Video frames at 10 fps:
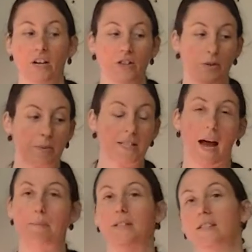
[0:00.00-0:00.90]
your
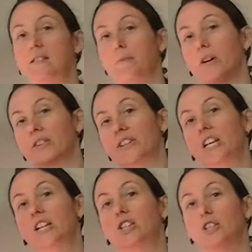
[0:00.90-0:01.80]
metabolism, all the
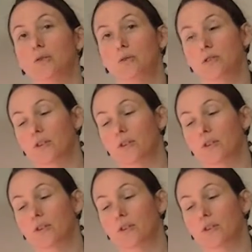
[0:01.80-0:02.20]
tissues,